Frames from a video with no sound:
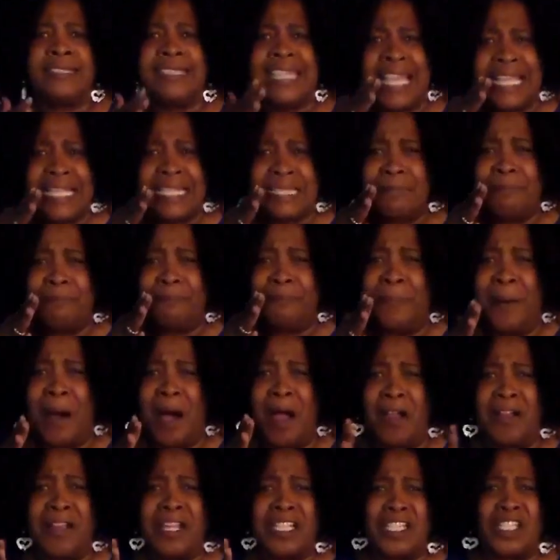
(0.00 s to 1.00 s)
This
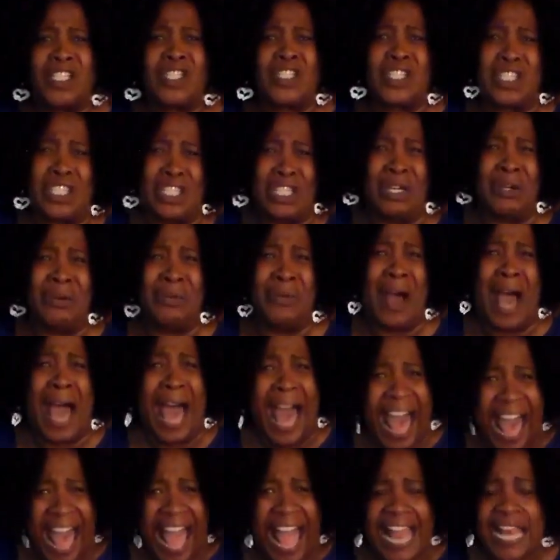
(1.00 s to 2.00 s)
porridge is too
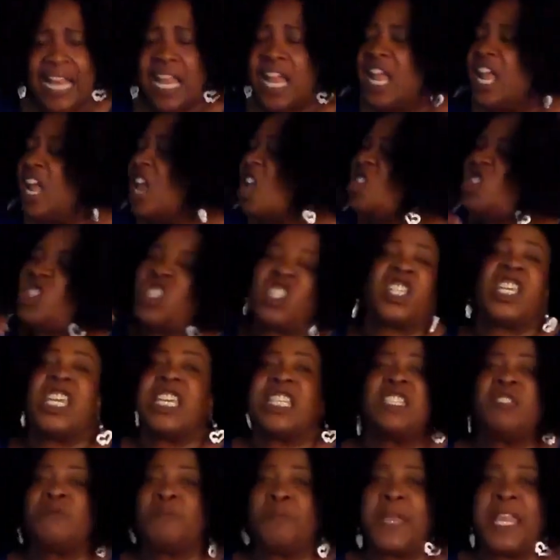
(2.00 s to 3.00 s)
hot!" And
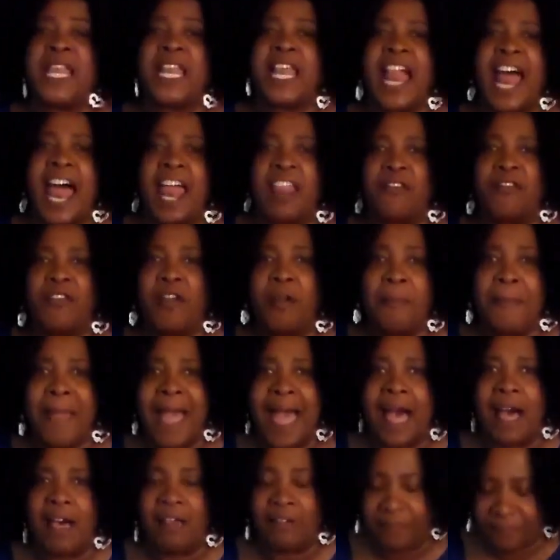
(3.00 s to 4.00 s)
she spit it out of her
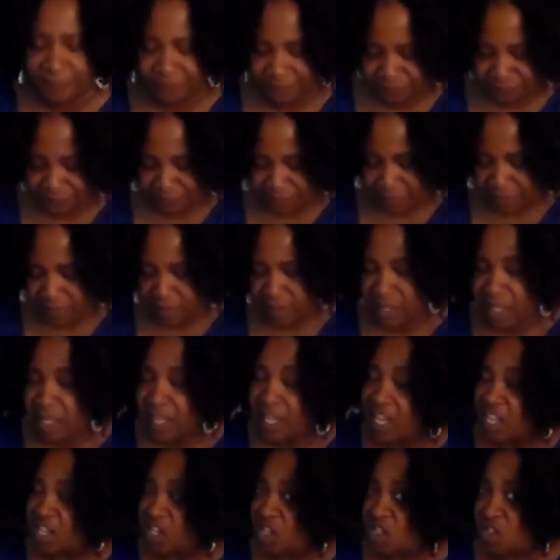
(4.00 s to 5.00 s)
mouth.
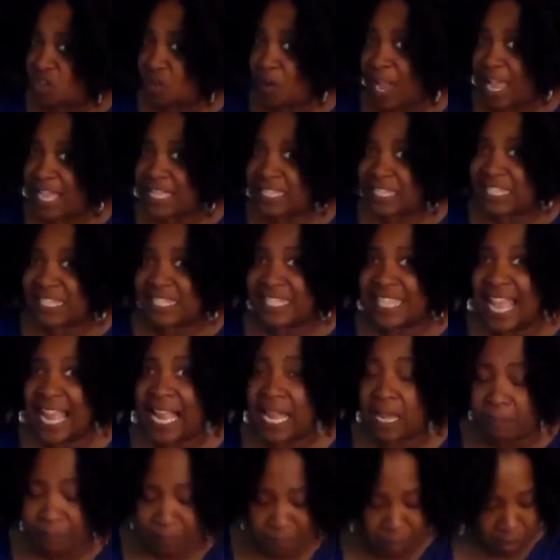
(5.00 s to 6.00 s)
She tries the
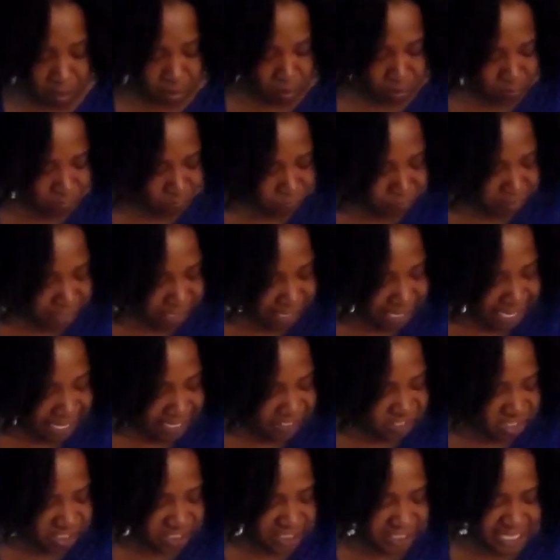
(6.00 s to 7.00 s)
second bowl
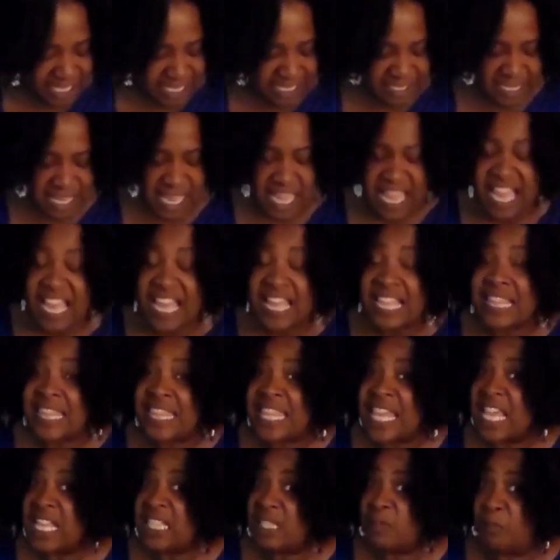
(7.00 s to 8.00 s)
and she says,
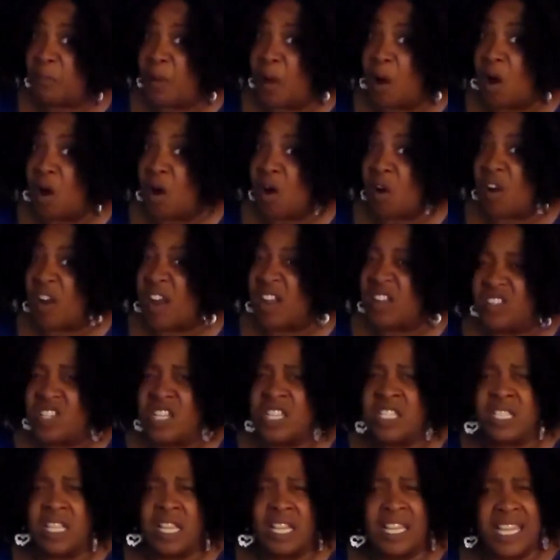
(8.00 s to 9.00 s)
"This
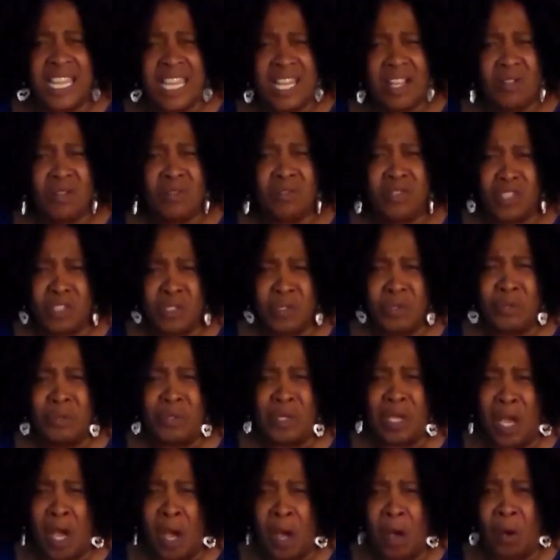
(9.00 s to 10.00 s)
porridge is a little
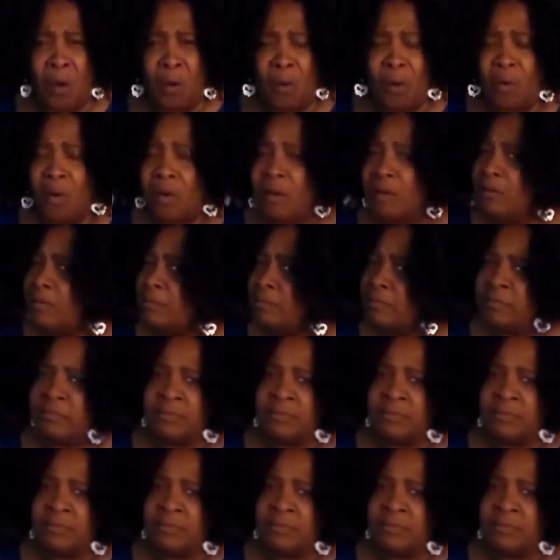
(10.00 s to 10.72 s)
too cold."